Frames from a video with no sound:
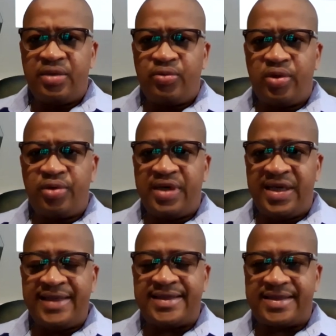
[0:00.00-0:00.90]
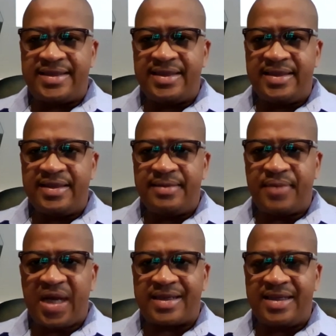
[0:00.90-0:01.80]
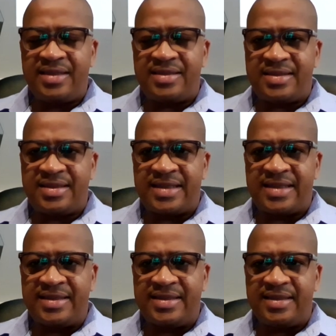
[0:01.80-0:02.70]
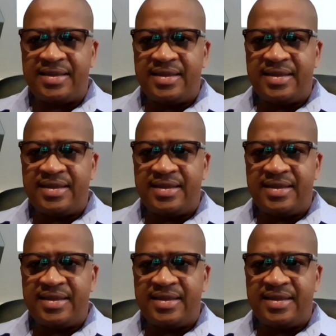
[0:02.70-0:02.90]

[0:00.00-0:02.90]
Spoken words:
were released back into society.